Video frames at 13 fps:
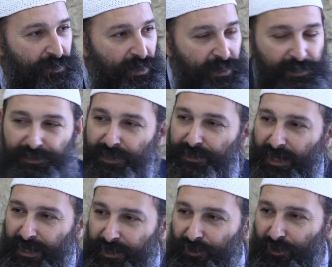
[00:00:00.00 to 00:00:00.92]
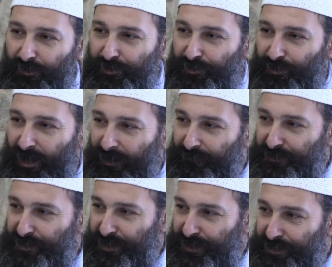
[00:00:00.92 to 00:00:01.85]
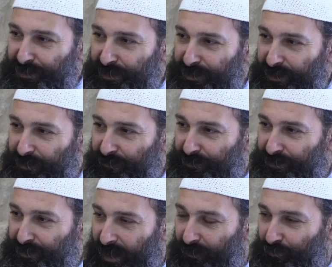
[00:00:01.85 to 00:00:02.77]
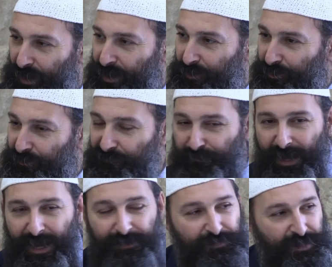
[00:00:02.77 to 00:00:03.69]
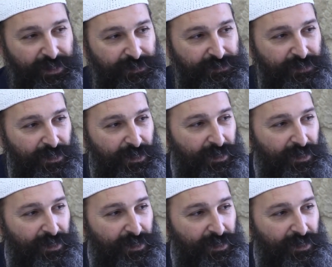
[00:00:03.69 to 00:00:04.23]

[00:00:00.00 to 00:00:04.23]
and he says, I know you have 60 years yet record of bad things,